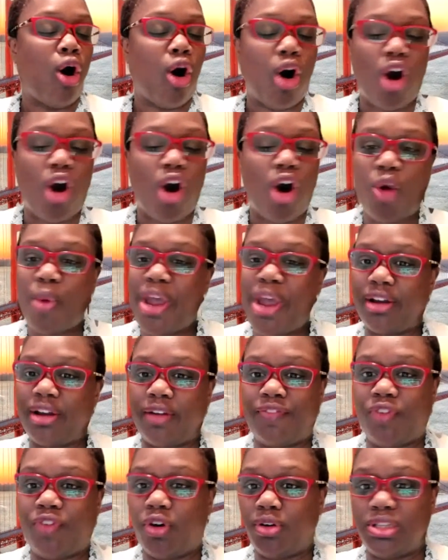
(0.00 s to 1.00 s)
all we're
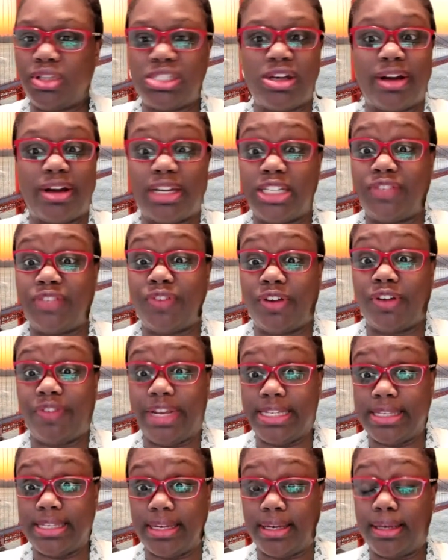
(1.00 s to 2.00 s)
gonna focus on is
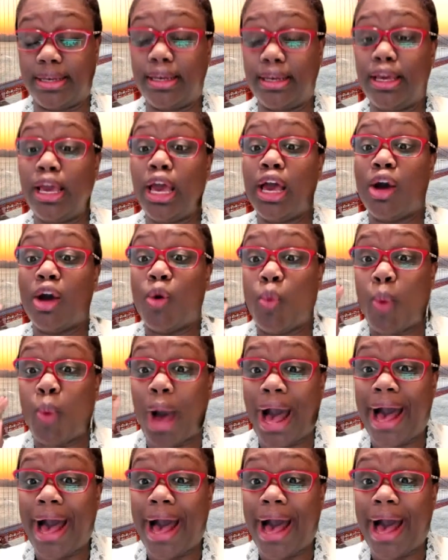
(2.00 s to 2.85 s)
fundraising. Why?